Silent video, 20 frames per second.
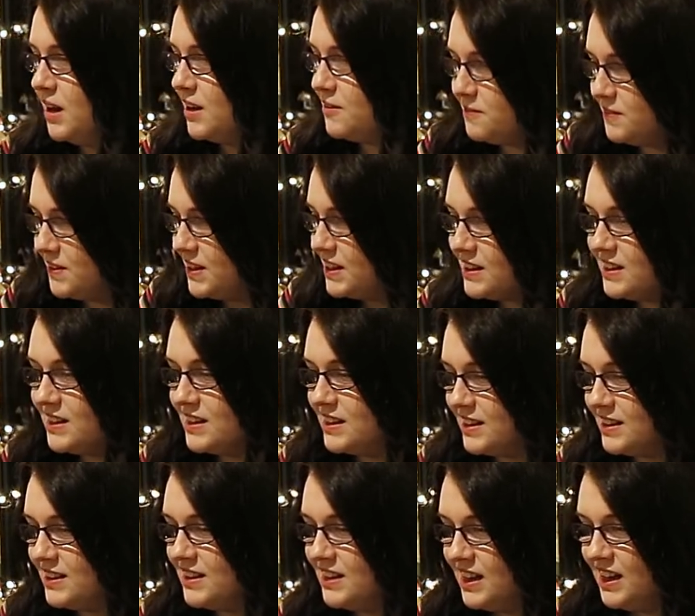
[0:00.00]
I feel
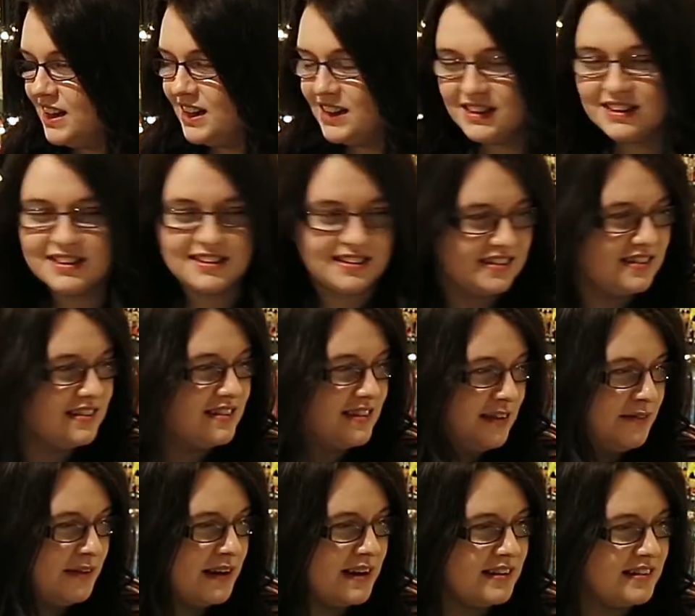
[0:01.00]
like because
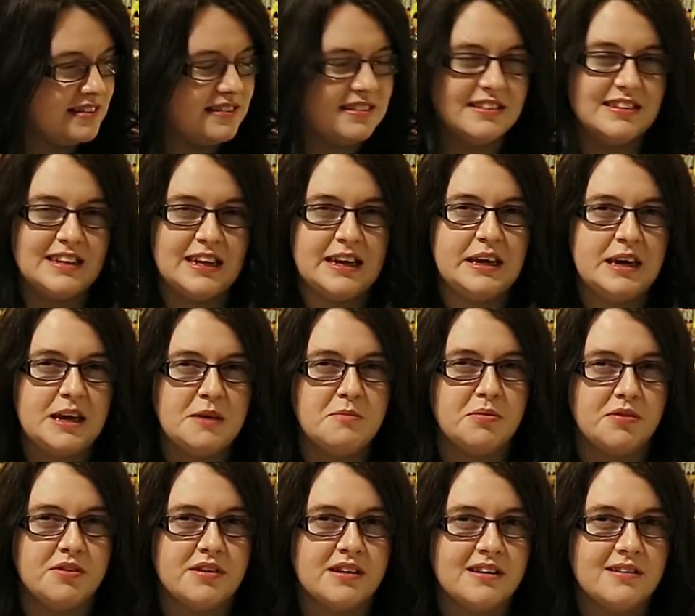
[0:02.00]
I've had sneaky
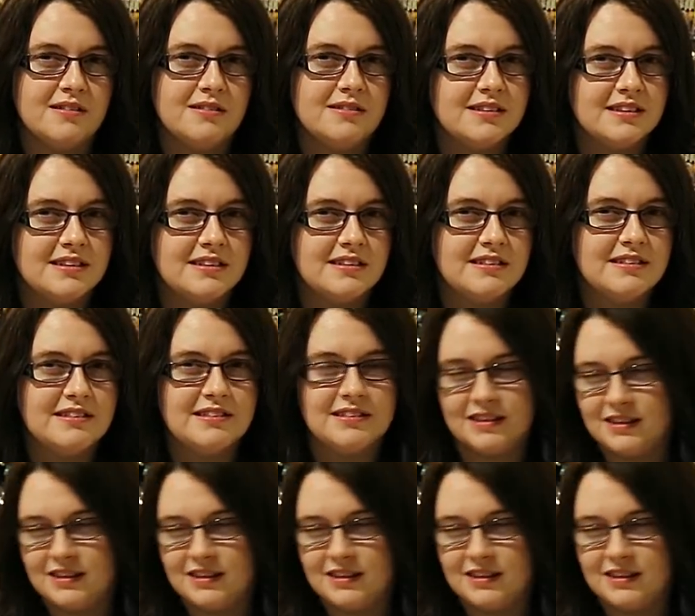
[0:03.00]
pre-orders